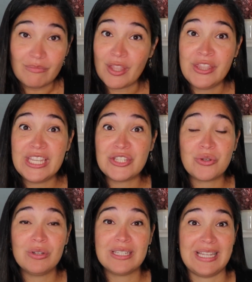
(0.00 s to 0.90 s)
And these
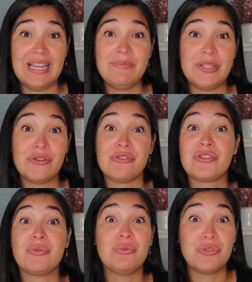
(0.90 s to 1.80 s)
school assignments or the
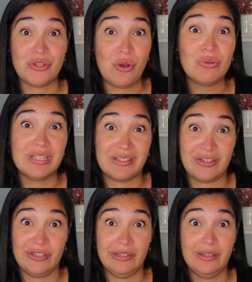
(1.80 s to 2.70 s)
school zone is
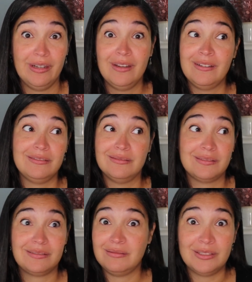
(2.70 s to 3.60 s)
good.
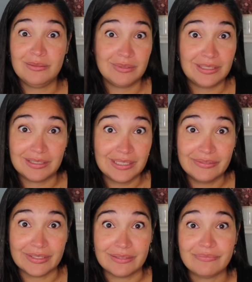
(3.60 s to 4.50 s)
You don't want to
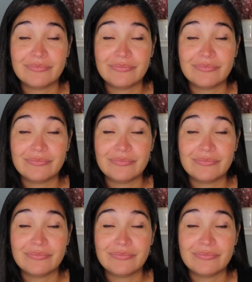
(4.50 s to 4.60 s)
leave it.